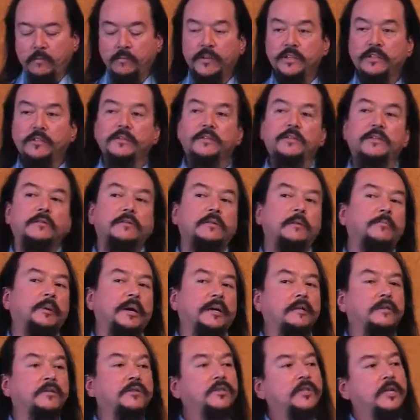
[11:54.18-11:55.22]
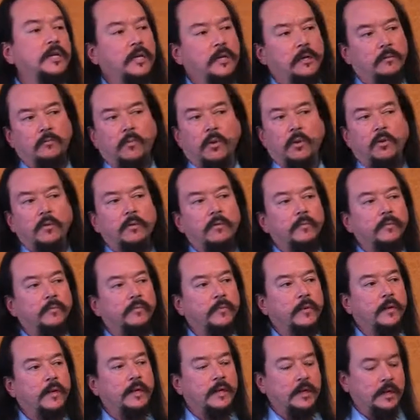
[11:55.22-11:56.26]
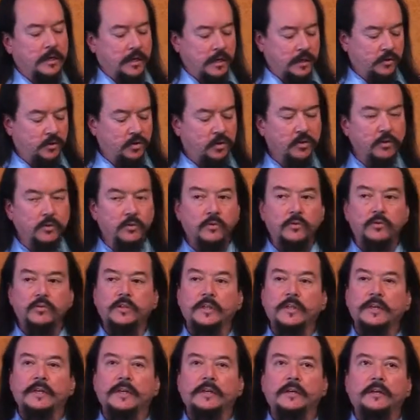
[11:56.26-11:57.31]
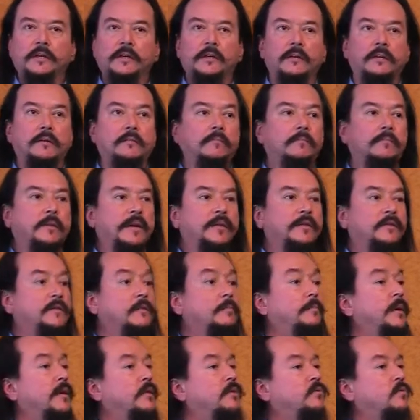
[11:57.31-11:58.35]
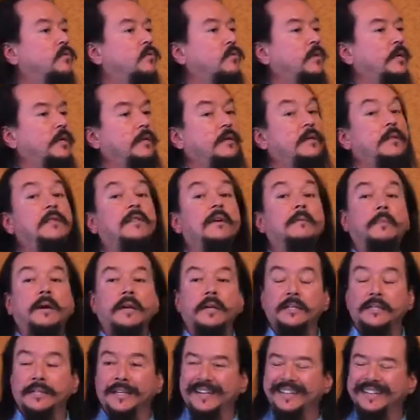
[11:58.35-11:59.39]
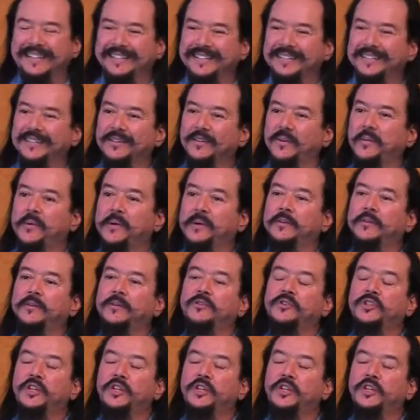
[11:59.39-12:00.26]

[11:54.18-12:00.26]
This is a Tibetan singing bowl. It's used by the Tibets when they meditate, when they're